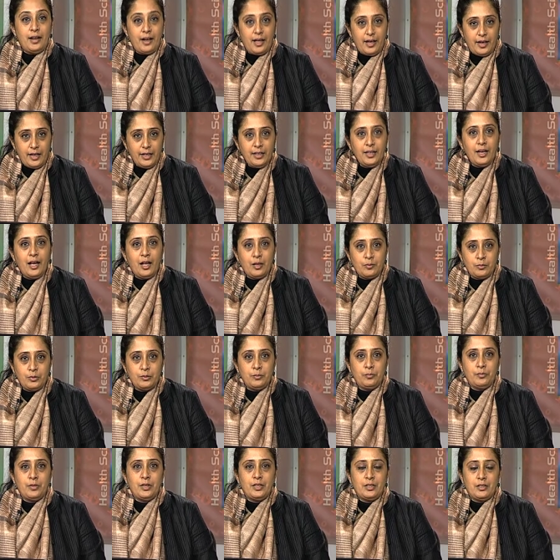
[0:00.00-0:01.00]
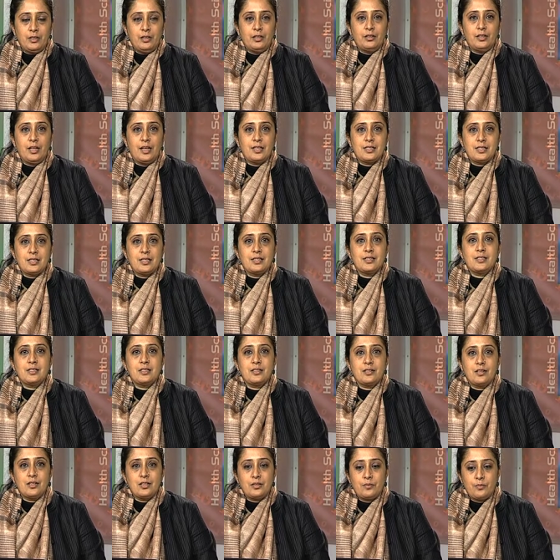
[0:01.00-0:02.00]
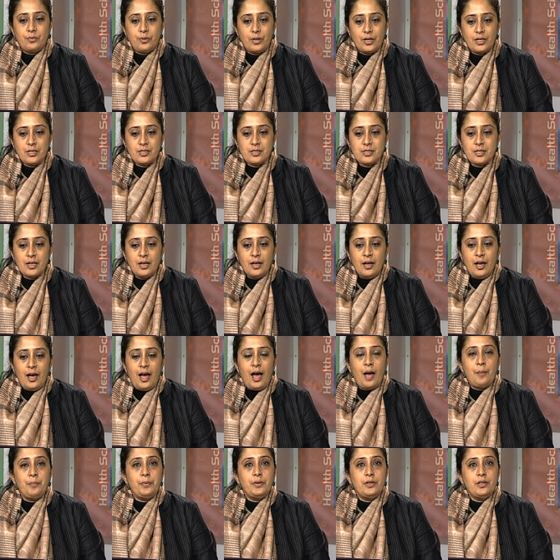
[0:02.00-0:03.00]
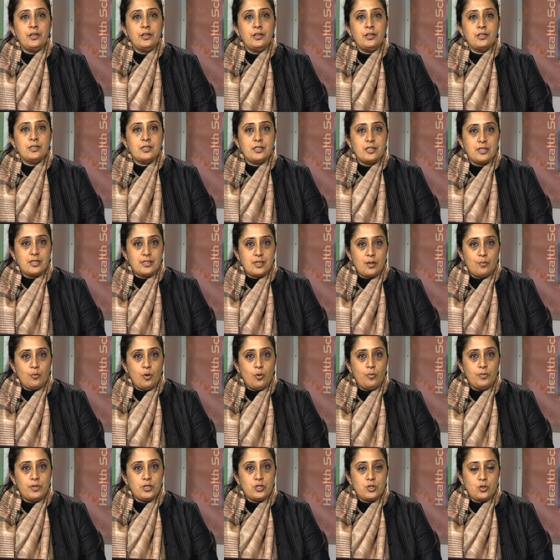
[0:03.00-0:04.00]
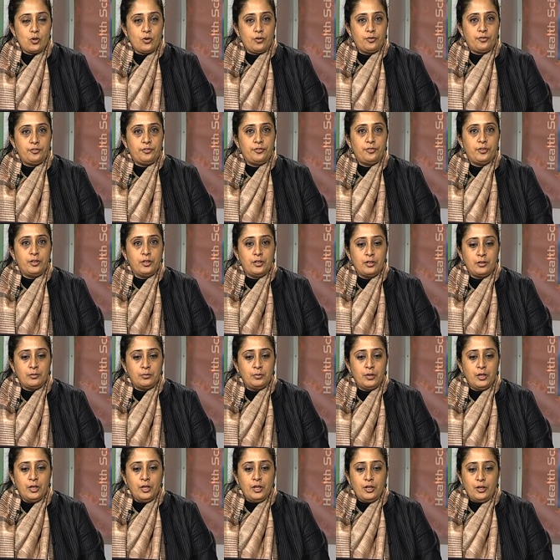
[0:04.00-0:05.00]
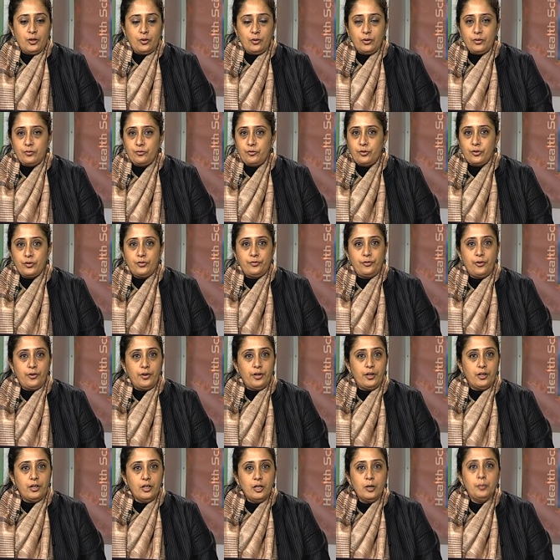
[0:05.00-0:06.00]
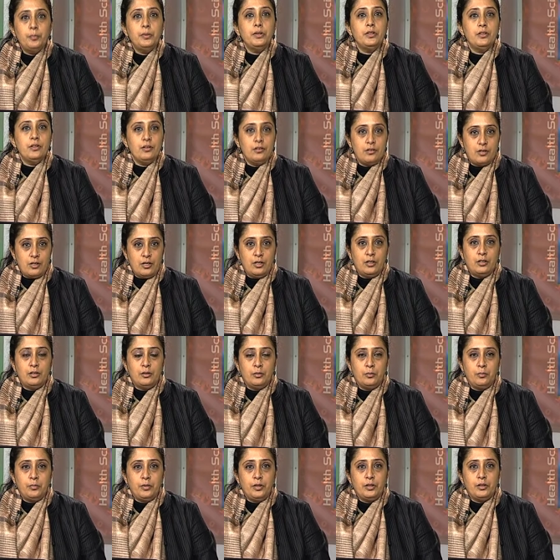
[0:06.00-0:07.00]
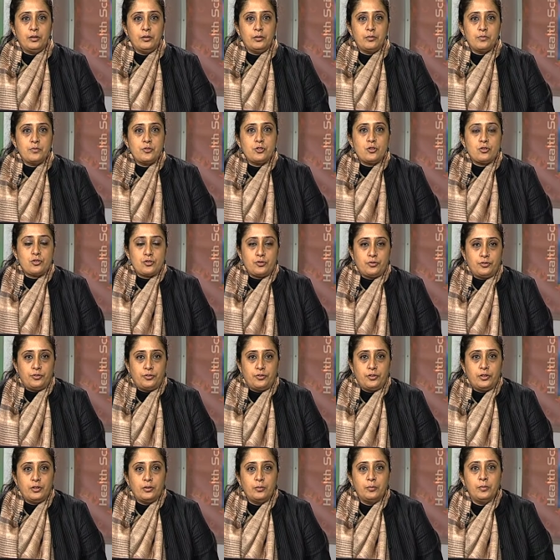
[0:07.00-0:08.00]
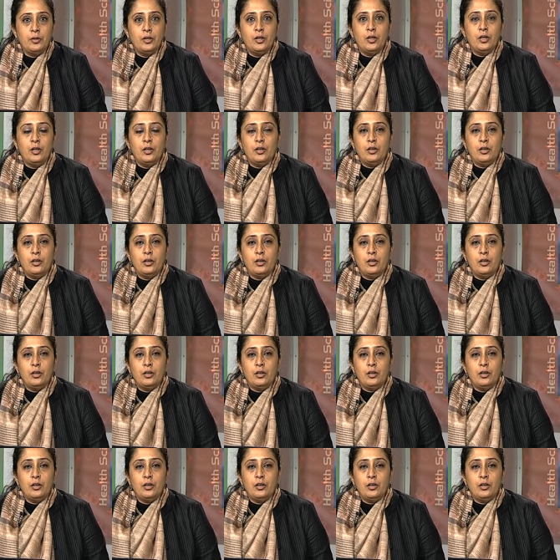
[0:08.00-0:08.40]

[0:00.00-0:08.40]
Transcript: an any album in in that sense, it it brings happiness. These are moments of, uh, you know, for for an urban sort of um,